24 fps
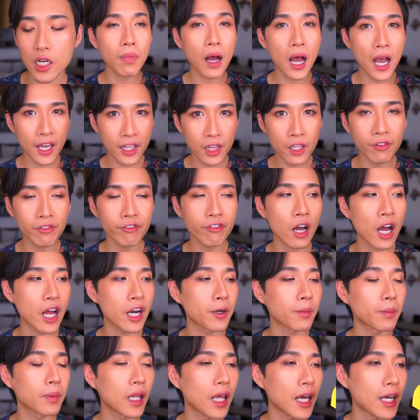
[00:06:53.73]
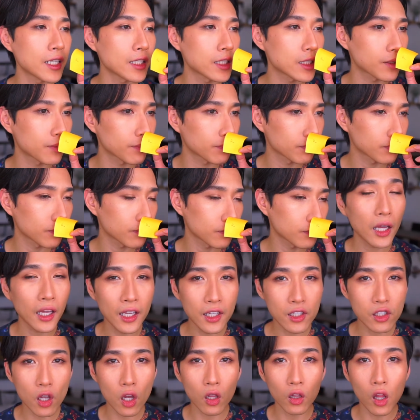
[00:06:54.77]
By the Fireplace
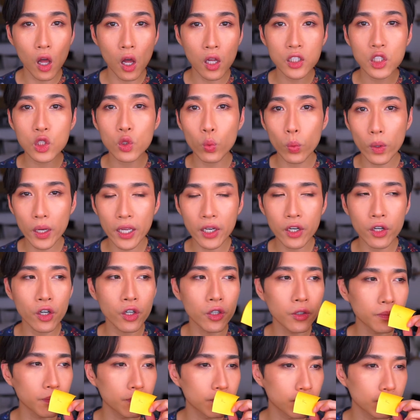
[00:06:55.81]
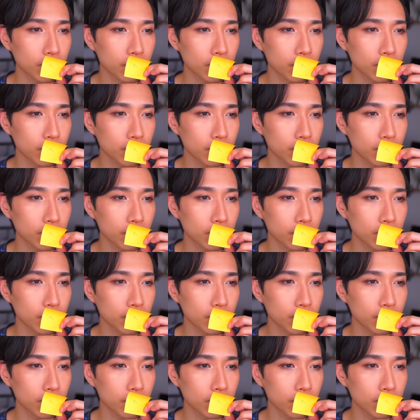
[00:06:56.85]
is a lot sweeter,